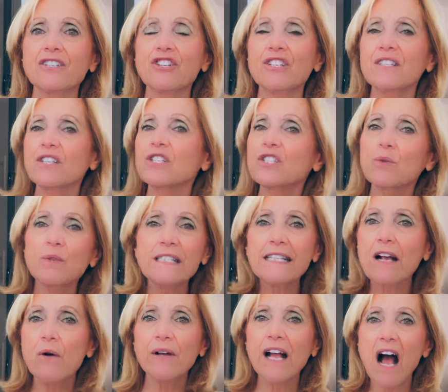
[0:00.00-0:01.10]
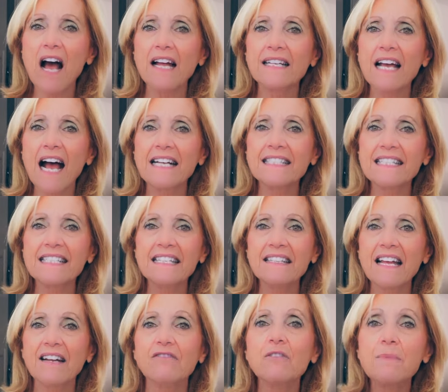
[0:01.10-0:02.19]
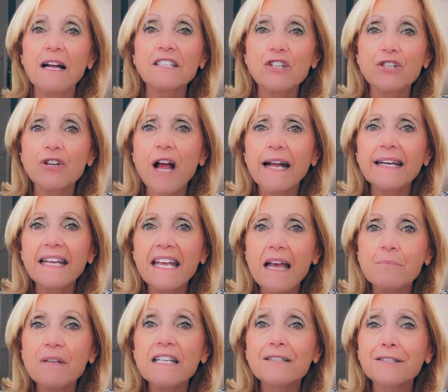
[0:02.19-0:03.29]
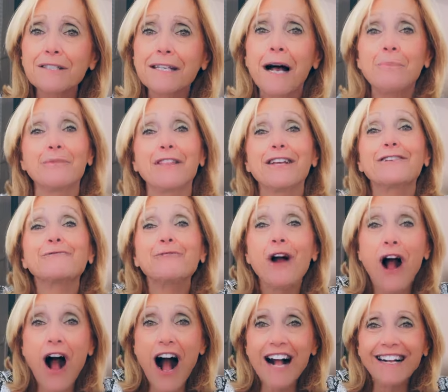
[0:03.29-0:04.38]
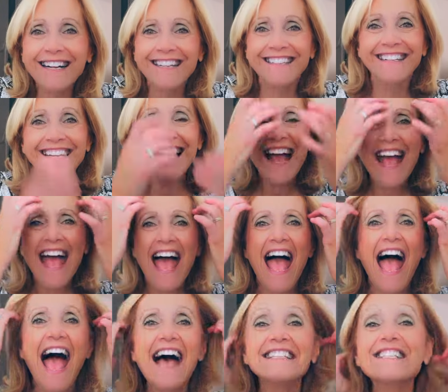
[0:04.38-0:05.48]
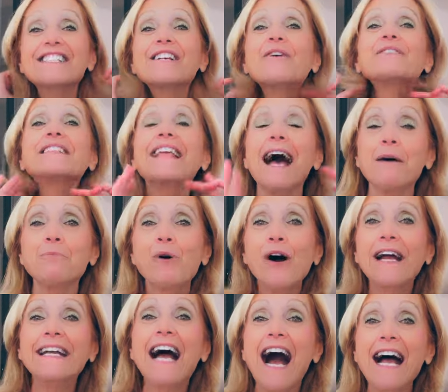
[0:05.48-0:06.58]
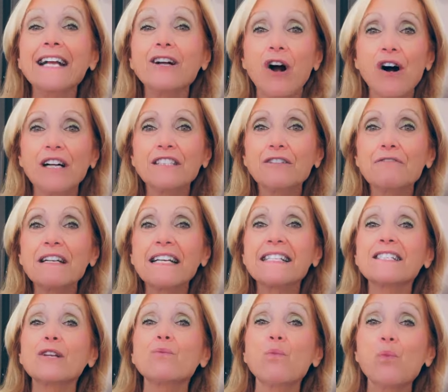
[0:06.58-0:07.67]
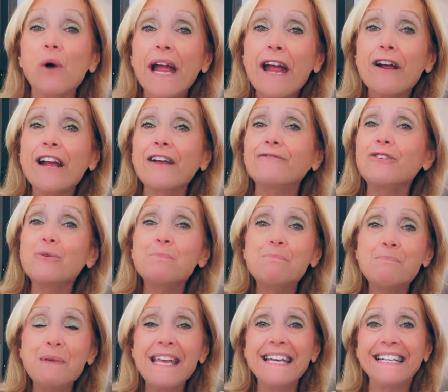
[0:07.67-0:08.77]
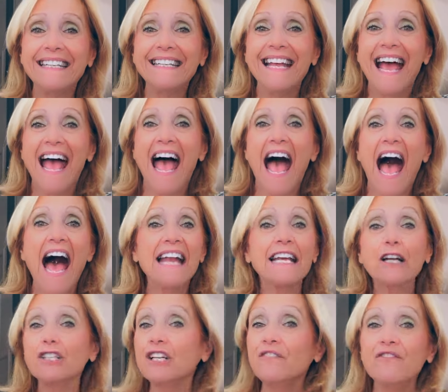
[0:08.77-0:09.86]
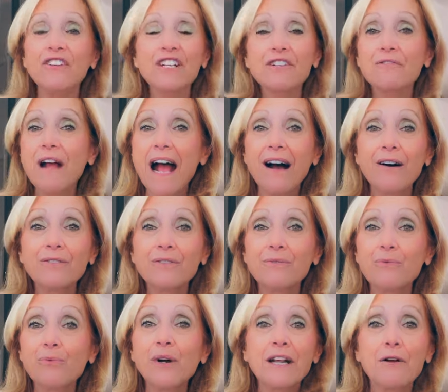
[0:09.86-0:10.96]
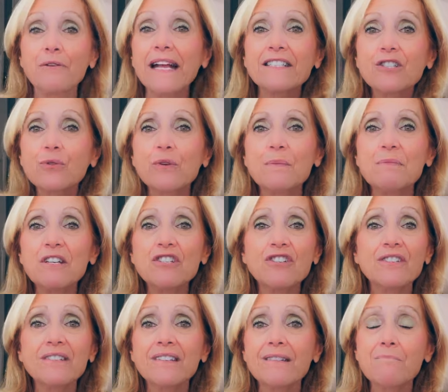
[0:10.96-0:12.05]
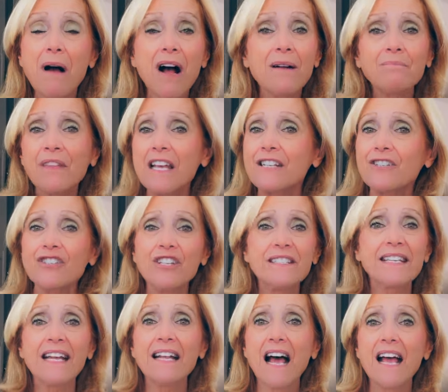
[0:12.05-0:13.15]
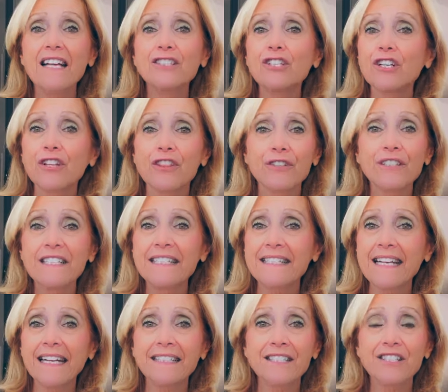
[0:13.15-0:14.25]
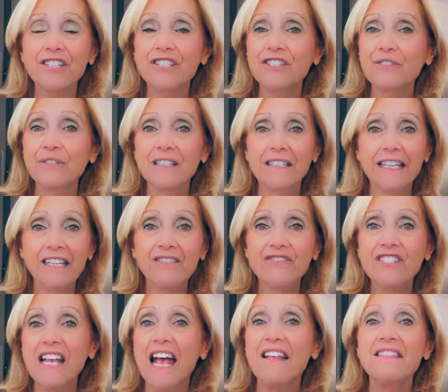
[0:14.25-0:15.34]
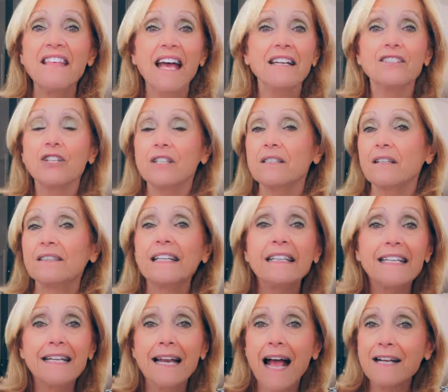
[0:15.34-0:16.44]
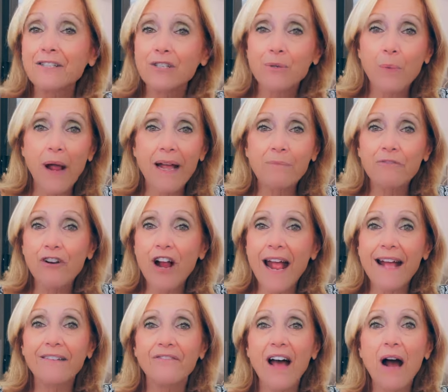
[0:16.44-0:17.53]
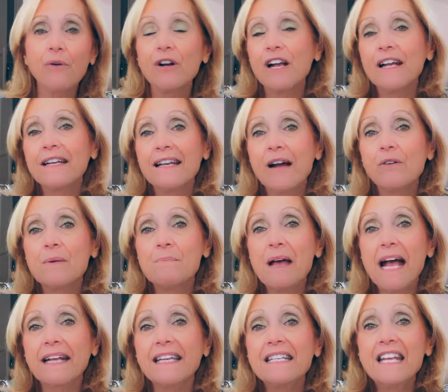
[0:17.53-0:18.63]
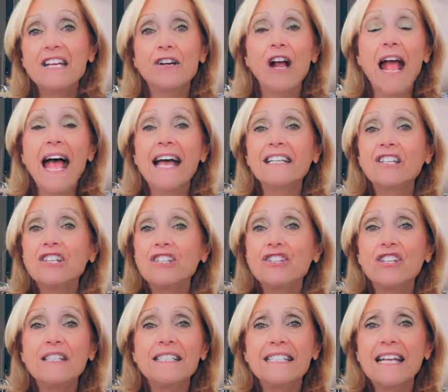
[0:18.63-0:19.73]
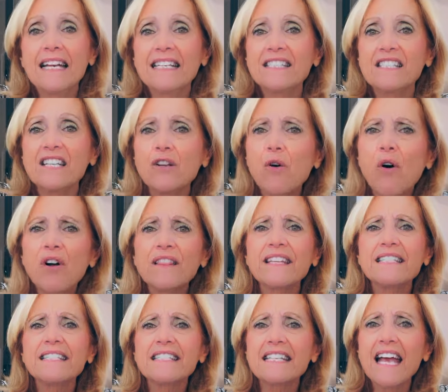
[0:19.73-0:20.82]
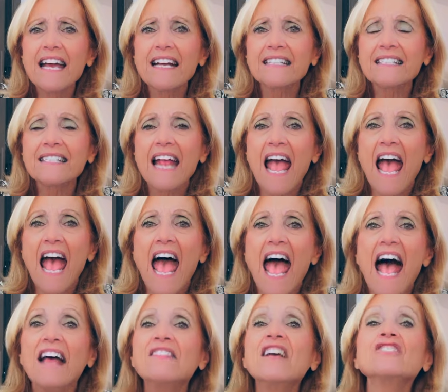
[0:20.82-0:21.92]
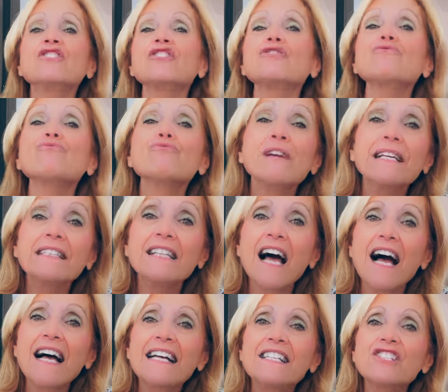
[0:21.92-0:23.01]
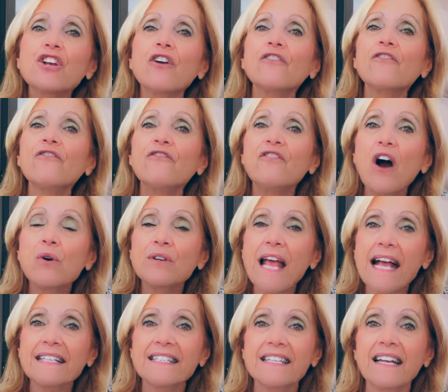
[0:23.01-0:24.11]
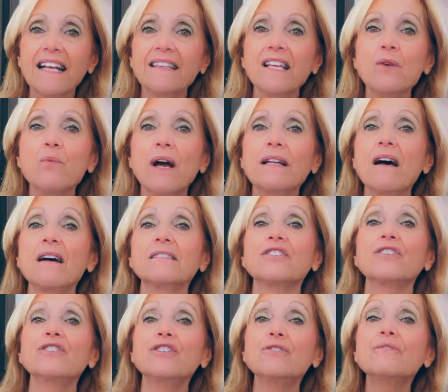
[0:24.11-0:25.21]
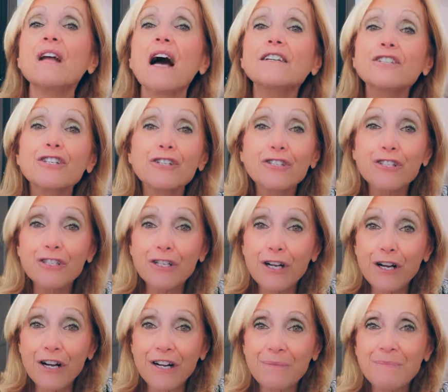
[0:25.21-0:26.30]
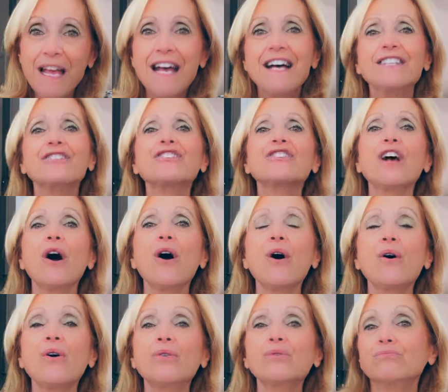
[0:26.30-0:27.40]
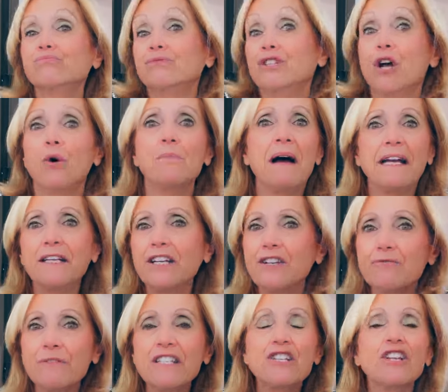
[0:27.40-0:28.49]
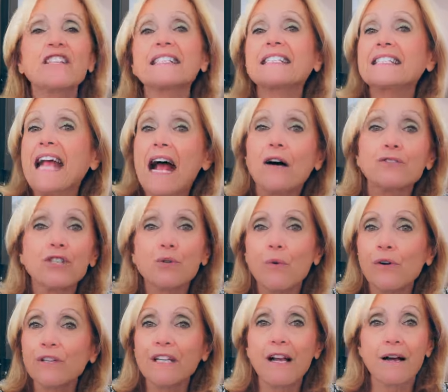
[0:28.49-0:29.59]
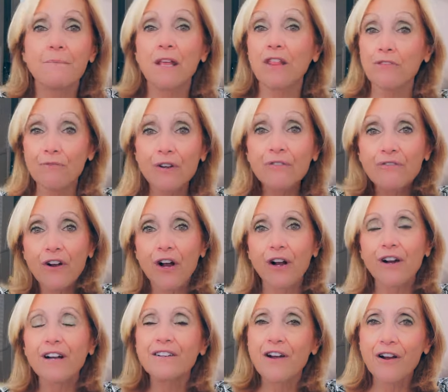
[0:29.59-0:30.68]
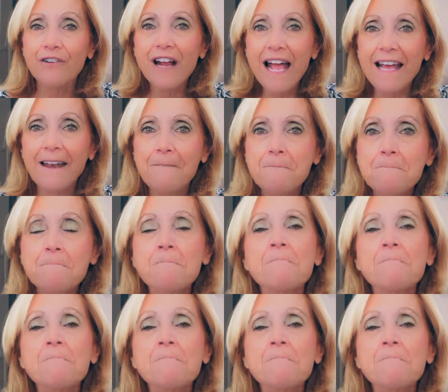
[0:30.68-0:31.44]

and she says, what's going on? And I see that everybody's trying to get me. Is something wrong? And so at that point, I called her and I said, where have you been? And I couldn't figure out what her answer would be. She said, Mom, she said, it took 30 seconds to do the leaves, then Lily and I swam for a half hour, and now I'm back in here. And she said, I see all these texts. And then she realized her phone accidentally went on to do not disturb. So nobody could reach it. The sounds weren't coming through for her on her end.